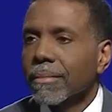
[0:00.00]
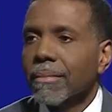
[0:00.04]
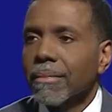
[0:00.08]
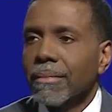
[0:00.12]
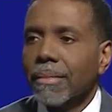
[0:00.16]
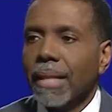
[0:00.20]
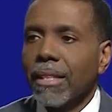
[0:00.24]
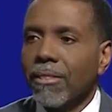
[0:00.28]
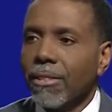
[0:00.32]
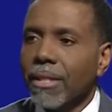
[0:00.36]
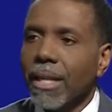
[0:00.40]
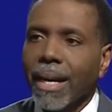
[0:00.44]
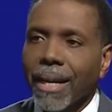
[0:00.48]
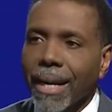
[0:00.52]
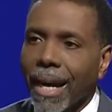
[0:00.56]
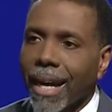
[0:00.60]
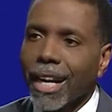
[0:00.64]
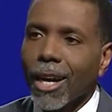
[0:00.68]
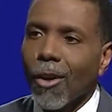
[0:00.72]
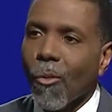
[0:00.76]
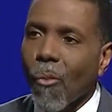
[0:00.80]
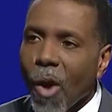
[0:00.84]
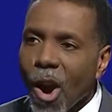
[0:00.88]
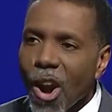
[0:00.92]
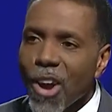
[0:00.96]
That's not how
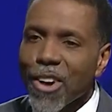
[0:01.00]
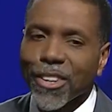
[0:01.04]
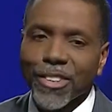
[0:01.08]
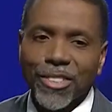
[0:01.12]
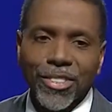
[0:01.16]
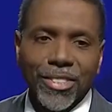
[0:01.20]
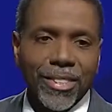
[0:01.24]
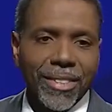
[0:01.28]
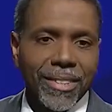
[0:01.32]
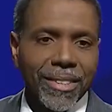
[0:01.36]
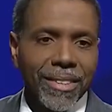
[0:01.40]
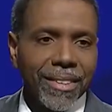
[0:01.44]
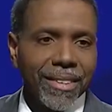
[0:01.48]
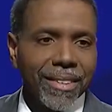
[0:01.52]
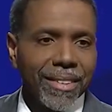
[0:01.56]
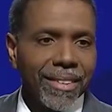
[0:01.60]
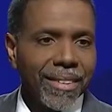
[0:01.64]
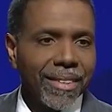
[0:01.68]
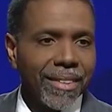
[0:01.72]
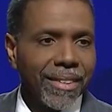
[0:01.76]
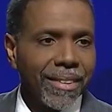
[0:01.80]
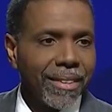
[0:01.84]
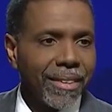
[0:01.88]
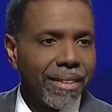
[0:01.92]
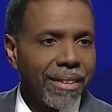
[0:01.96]
that works.
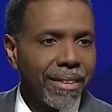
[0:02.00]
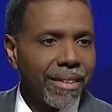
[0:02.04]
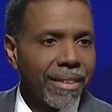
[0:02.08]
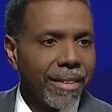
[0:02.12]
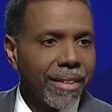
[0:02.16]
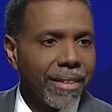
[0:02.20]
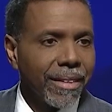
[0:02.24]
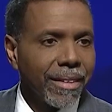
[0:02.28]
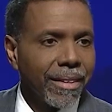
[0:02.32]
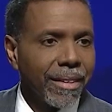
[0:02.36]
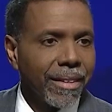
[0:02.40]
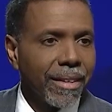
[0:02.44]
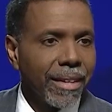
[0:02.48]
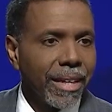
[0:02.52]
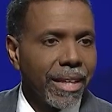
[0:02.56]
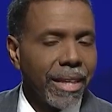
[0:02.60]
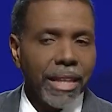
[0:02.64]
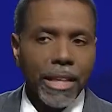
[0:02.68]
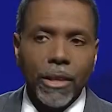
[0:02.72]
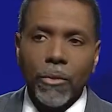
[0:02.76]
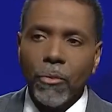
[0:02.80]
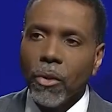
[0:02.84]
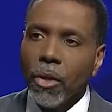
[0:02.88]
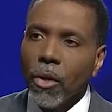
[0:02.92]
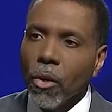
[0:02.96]
And
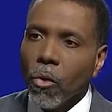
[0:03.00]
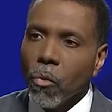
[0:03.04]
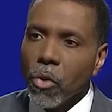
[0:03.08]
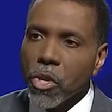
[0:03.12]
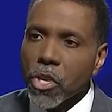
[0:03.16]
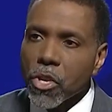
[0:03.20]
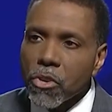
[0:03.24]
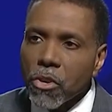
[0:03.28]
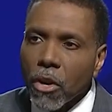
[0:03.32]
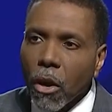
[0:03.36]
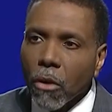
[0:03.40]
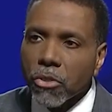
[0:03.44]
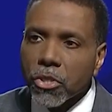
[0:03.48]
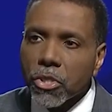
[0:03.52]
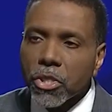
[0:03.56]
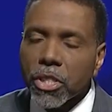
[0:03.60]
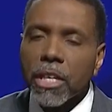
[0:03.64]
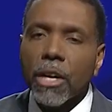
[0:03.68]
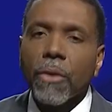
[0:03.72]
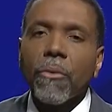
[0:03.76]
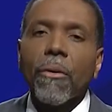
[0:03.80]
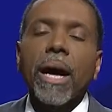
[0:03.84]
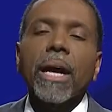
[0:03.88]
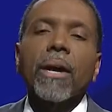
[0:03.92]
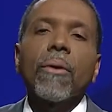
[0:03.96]
then when you don't see
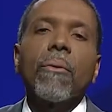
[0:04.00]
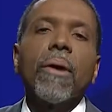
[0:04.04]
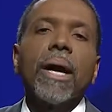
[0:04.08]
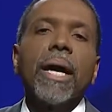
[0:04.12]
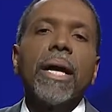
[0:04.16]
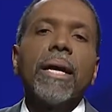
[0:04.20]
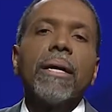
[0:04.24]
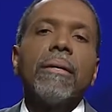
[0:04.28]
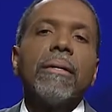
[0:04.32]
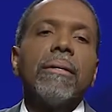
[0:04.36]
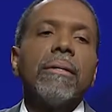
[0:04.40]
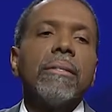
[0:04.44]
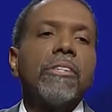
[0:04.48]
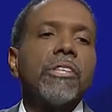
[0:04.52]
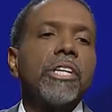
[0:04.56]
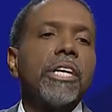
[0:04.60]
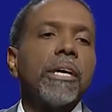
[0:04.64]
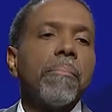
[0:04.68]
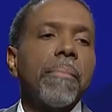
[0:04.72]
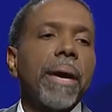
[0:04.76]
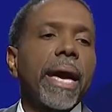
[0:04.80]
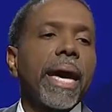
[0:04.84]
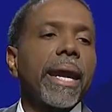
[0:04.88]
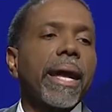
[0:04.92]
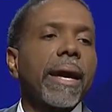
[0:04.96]
it right away, you get
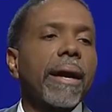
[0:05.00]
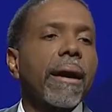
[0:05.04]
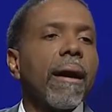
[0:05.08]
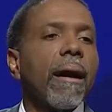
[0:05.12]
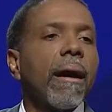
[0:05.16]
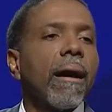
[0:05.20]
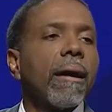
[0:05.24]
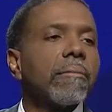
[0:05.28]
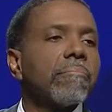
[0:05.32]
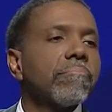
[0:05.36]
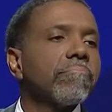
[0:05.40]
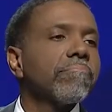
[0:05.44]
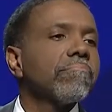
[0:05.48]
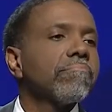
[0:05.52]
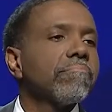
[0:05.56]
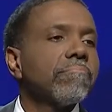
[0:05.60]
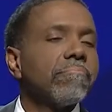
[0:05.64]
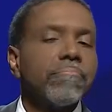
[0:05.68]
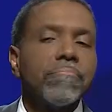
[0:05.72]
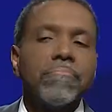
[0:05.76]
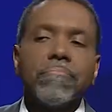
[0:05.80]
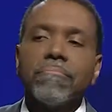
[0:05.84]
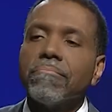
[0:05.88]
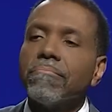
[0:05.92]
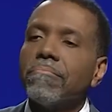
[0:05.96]
mad at God.
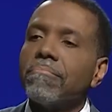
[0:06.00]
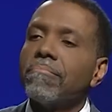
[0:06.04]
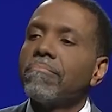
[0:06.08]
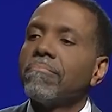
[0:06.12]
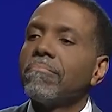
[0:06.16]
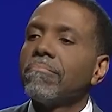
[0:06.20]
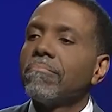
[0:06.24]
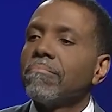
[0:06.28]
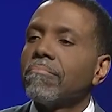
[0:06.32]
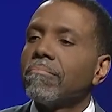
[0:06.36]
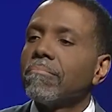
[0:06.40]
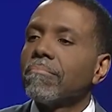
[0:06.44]
Amen.